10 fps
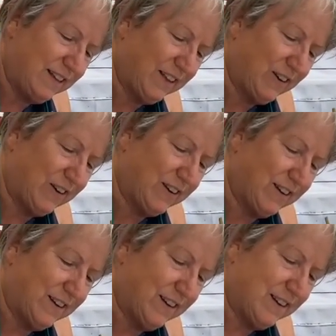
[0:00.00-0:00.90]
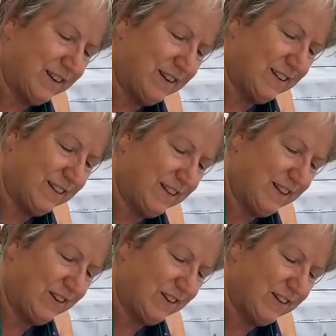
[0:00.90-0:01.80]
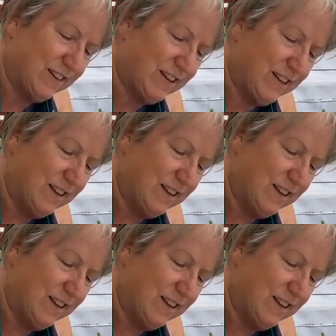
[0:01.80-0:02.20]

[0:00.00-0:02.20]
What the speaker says: Yeah, they are. They are.